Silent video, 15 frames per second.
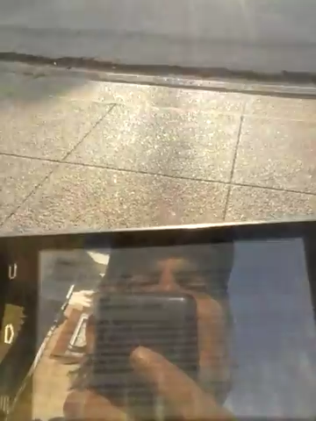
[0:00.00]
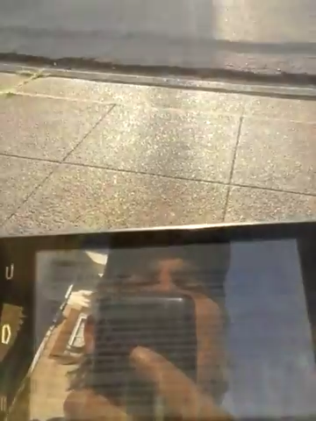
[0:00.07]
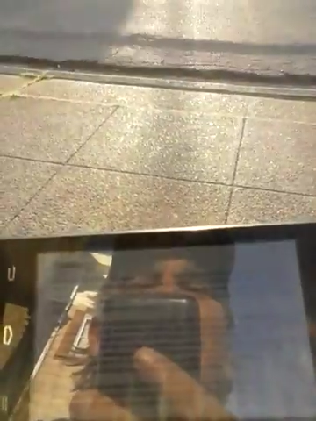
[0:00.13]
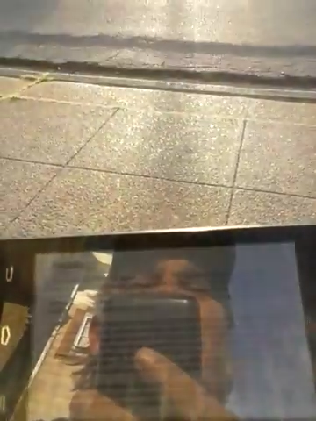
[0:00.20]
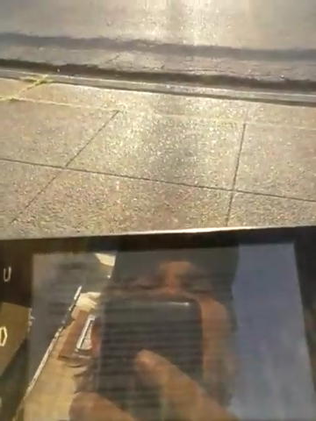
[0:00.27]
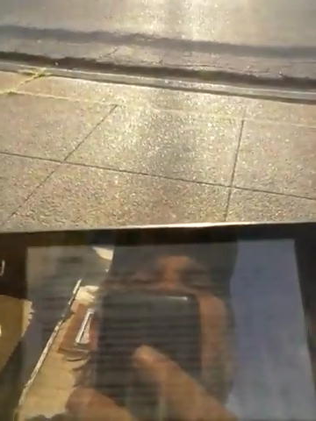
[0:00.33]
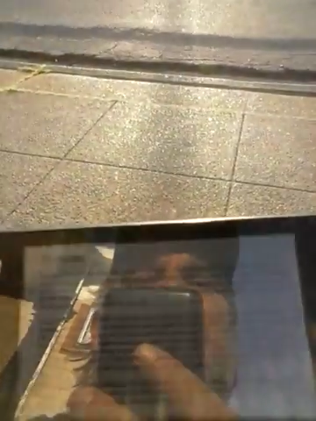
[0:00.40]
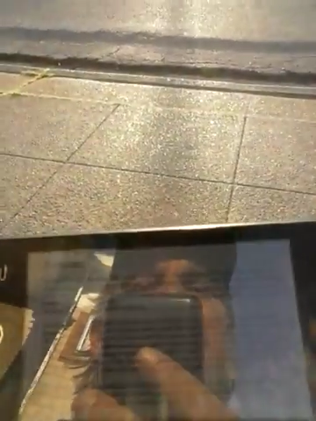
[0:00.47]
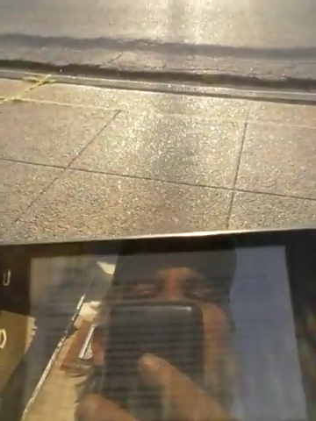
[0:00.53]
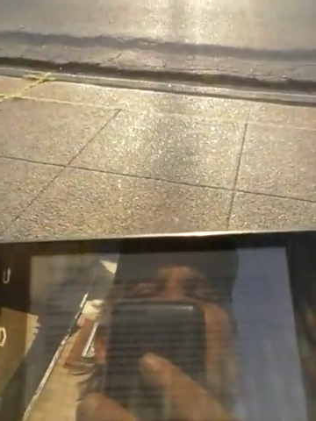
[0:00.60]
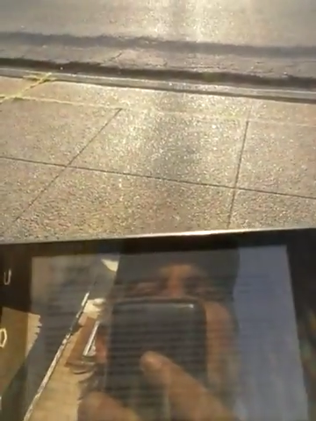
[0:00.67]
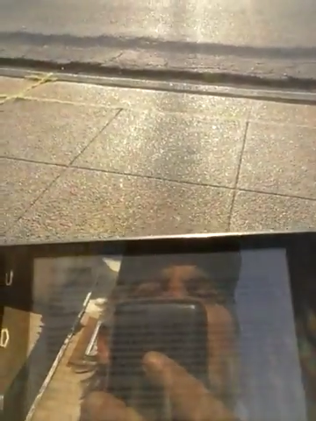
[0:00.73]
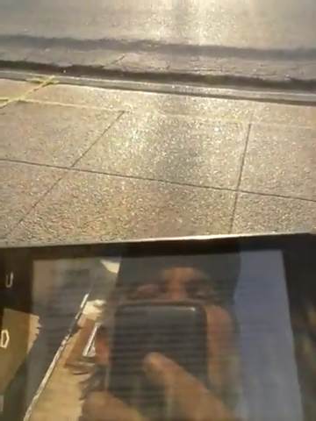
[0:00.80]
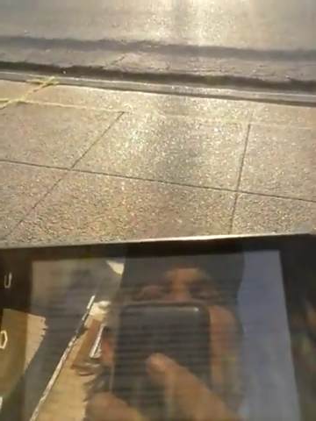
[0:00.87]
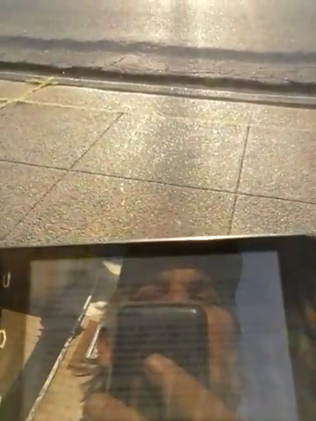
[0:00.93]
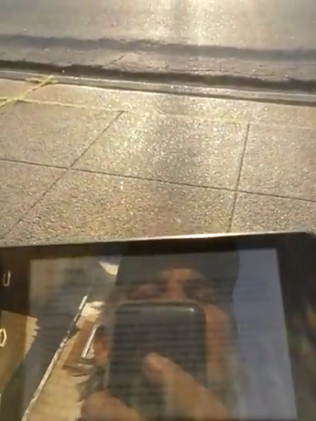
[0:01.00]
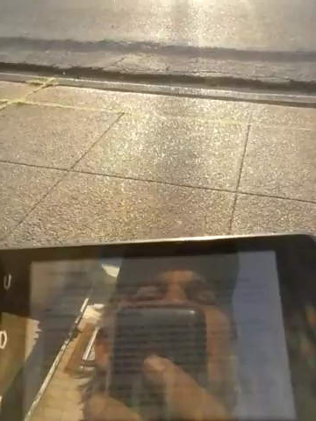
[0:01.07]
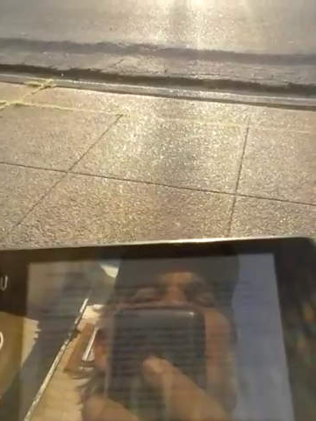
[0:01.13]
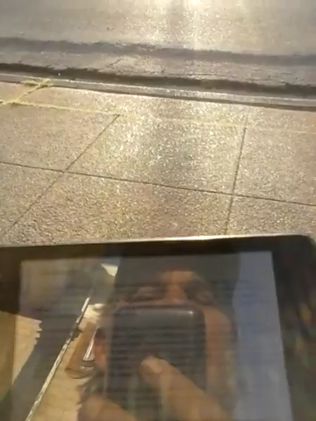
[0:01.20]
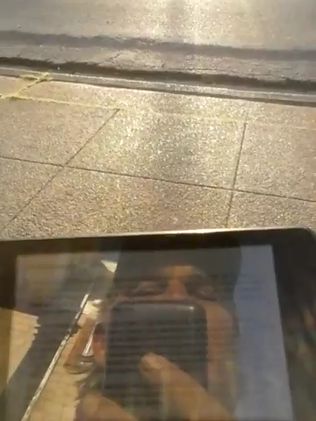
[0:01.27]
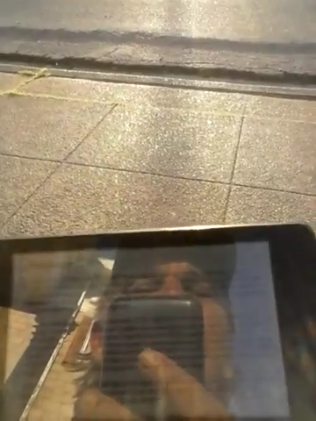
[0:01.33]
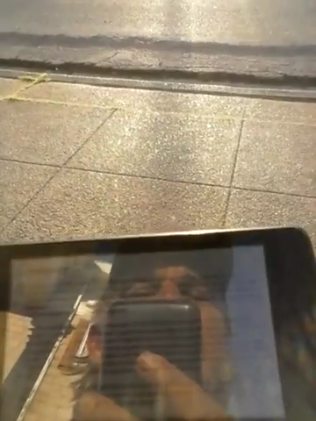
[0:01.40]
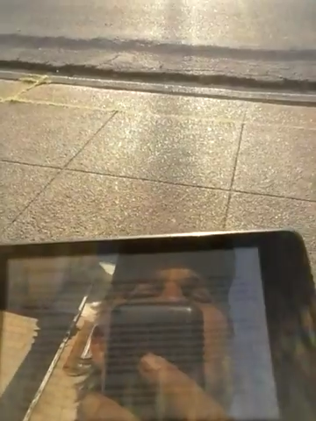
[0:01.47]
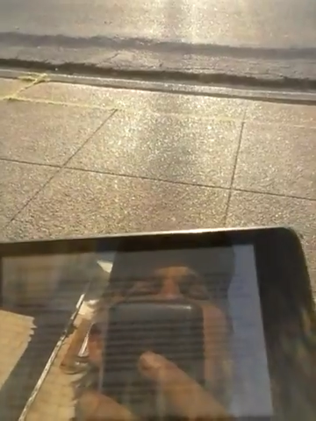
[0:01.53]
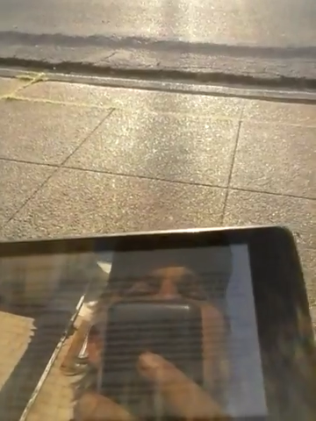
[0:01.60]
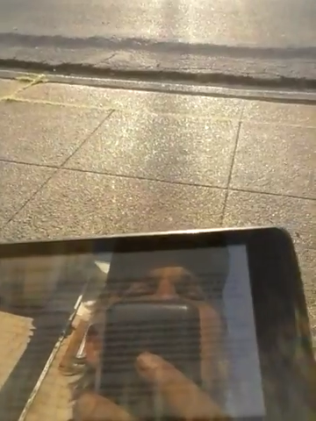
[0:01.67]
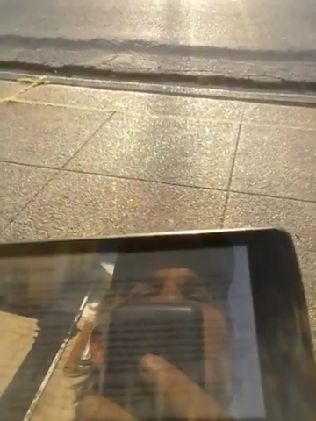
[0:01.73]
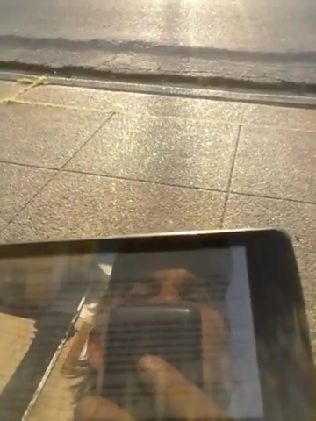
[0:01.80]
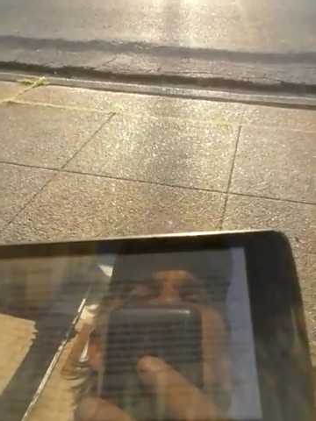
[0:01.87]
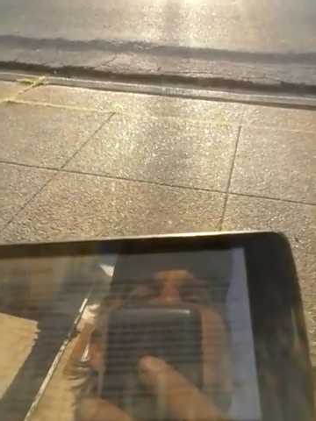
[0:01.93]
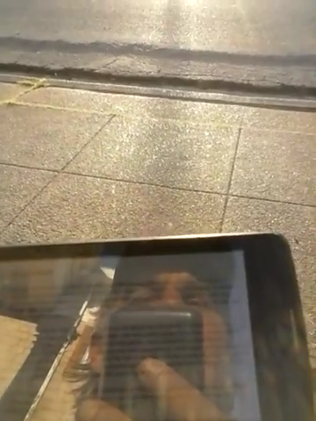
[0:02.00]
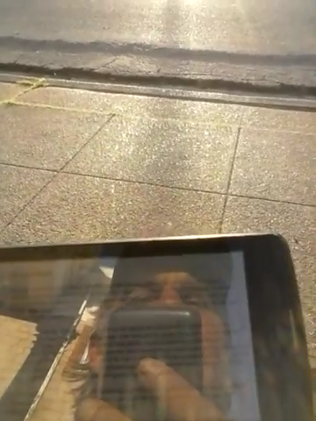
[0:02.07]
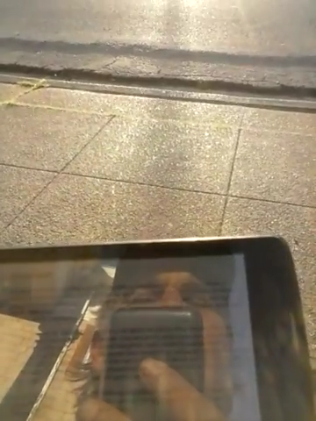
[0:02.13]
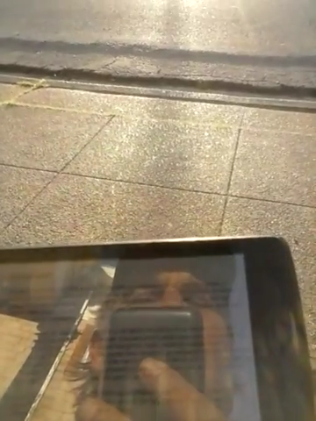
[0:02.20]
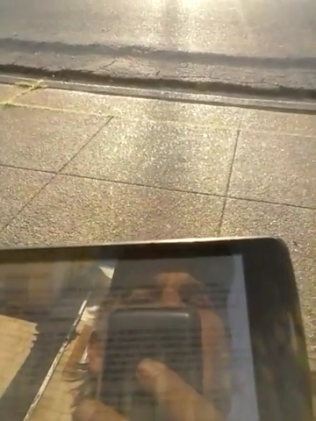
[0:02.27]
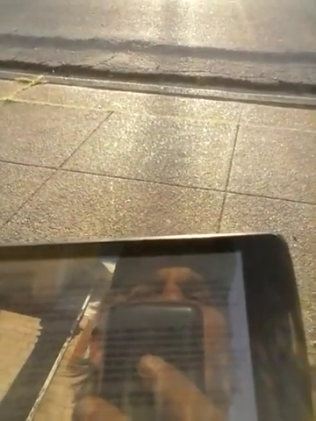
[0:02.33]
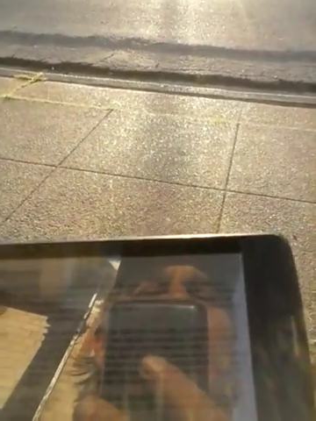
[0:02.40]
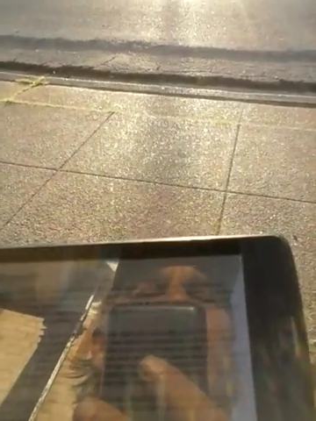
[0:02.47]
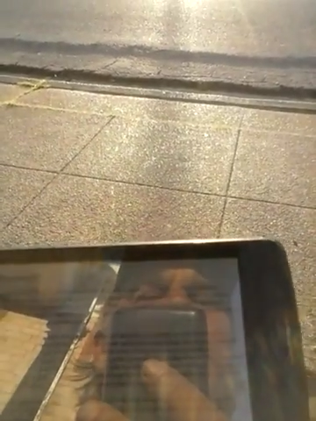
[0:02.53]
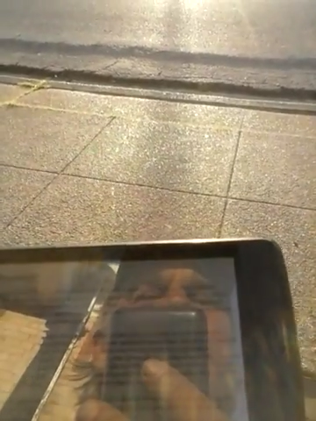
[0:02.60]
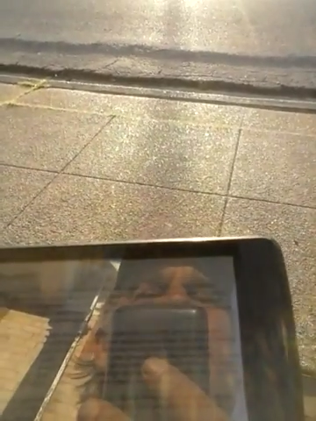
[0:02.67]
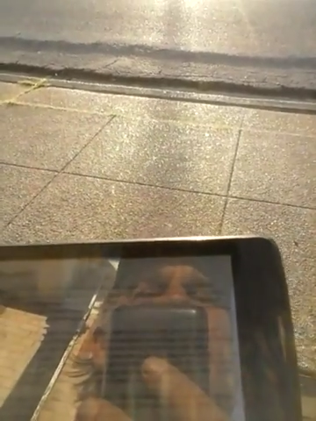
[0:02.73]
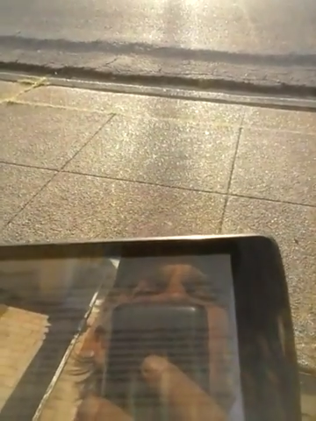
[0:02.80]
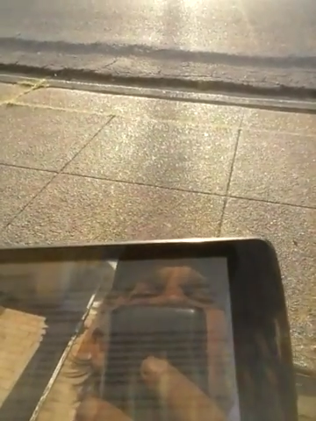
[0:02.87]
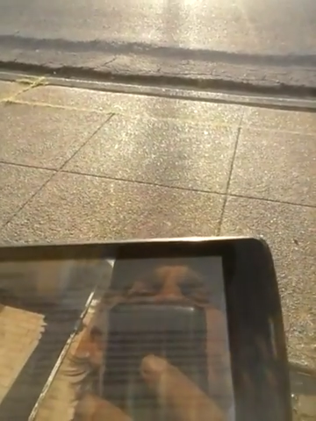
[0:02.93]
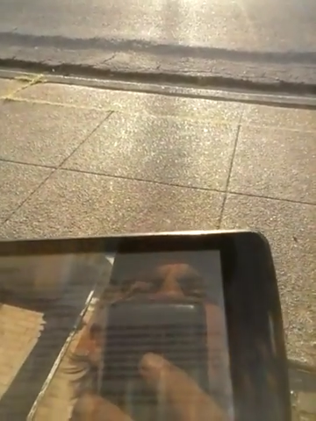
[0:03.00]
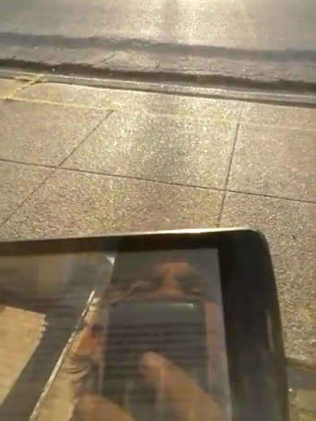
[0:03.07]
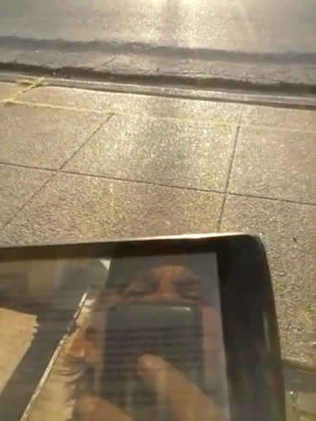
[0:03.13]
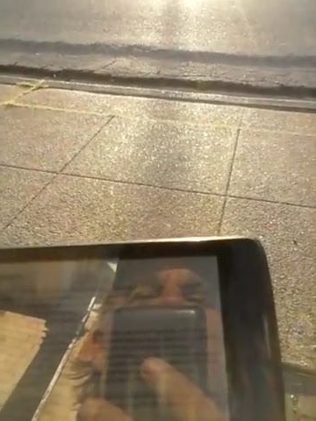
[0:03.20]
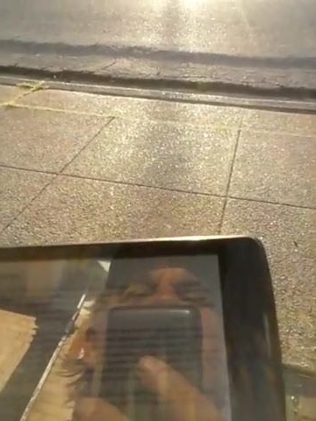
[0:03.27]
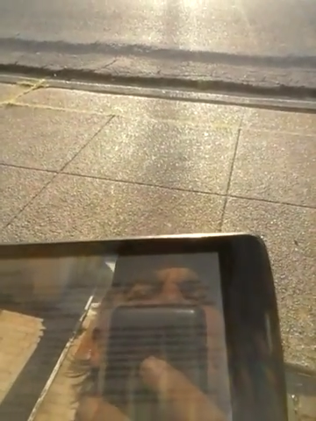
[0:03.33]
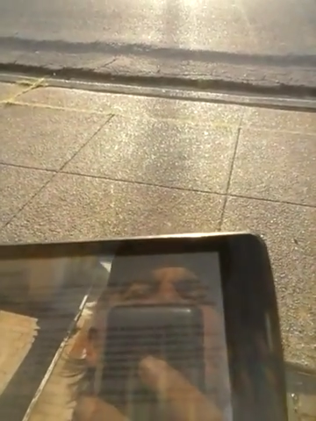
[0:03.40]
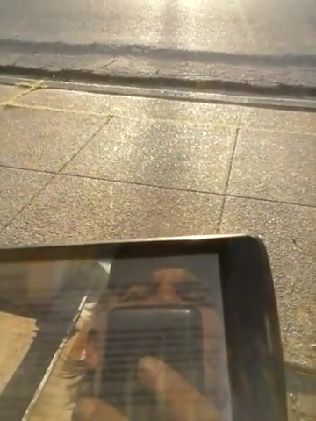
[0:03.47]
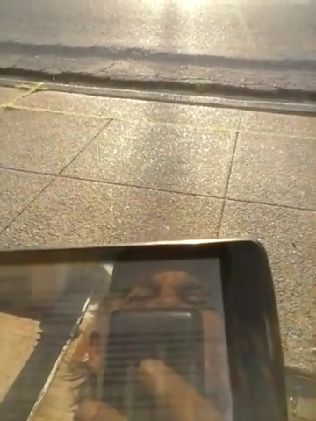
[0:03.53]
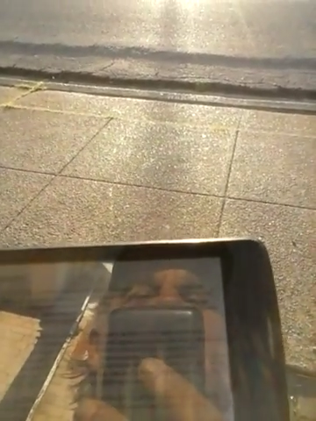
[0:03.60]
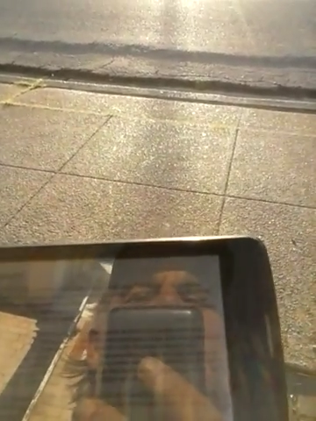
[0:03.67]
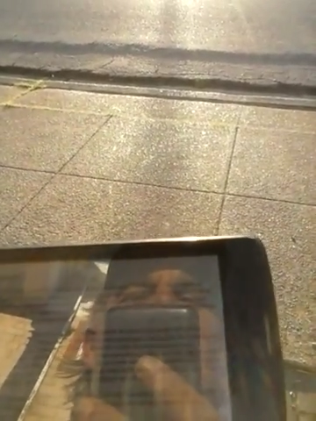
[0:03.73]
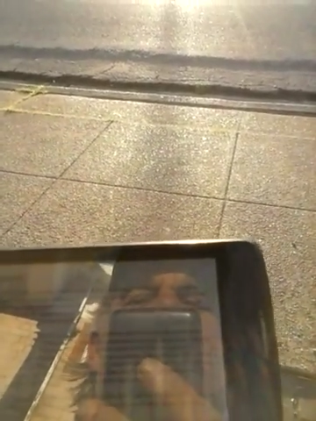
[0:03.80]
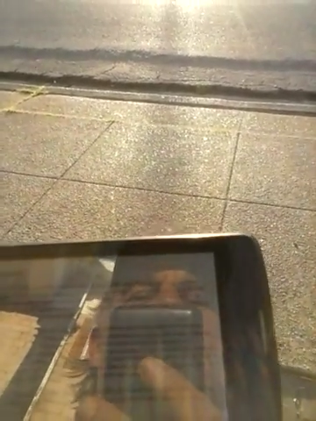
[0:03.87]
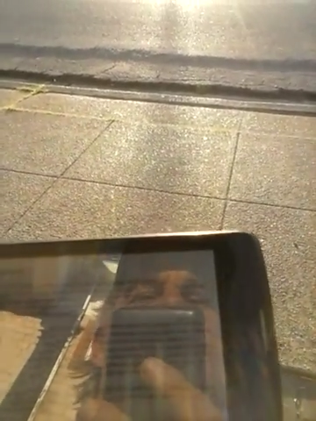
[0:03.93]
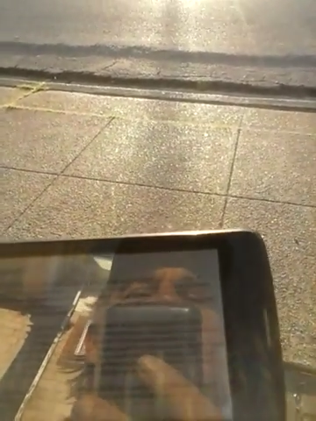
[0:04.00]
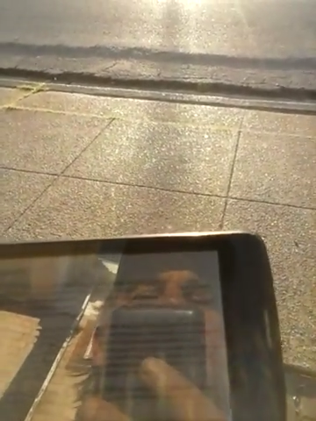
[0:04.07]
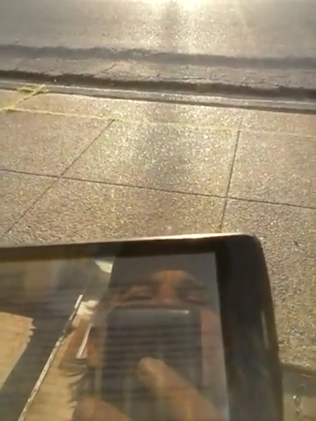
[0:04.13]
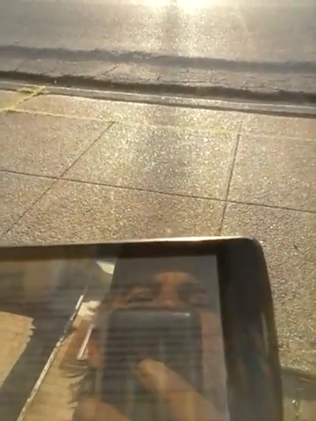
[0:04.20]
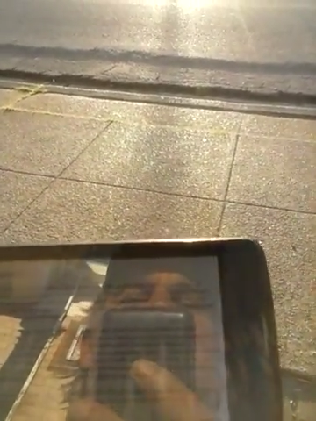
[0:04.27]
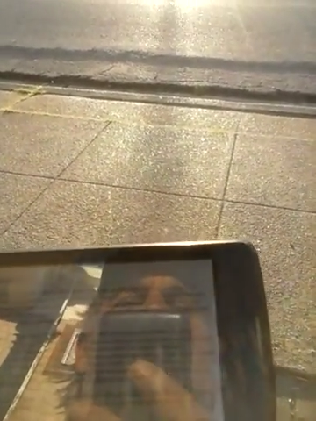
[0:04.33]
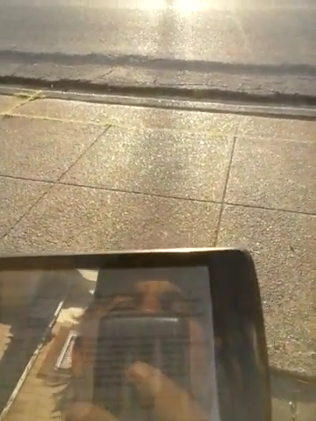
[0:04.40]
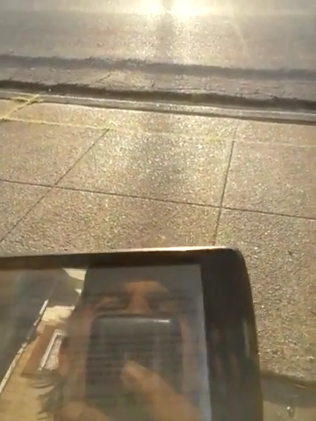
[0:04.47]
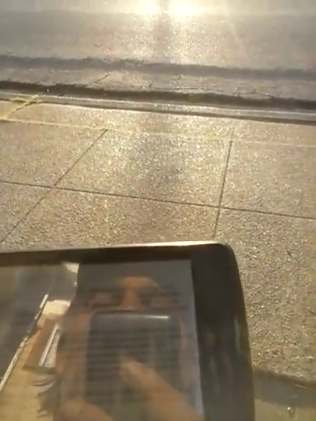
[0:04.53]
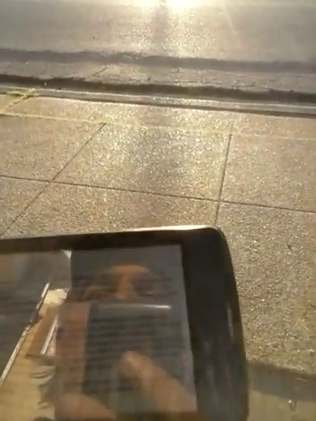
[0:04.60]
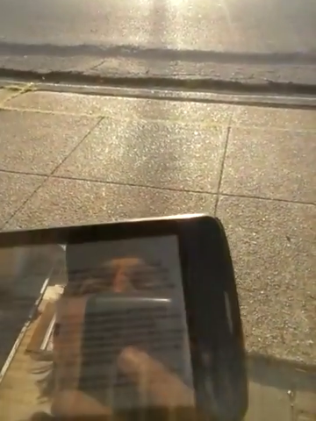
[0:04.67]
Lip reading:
(no speaker visible)